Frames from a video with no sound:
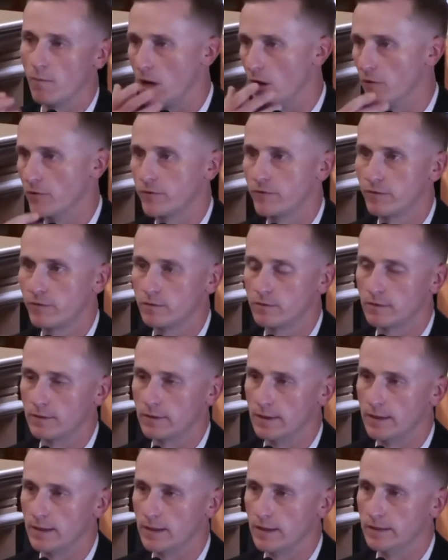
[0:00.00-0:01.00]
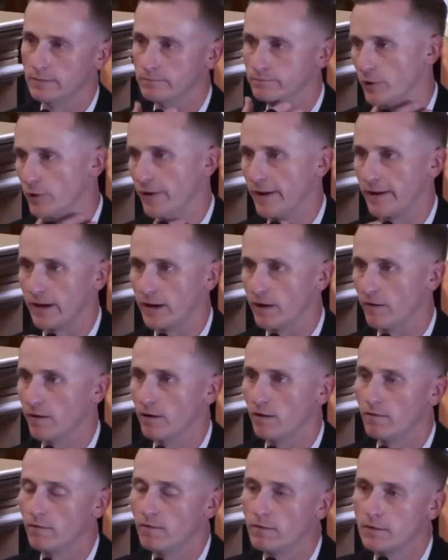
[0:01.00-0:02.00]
mouth, her neck area.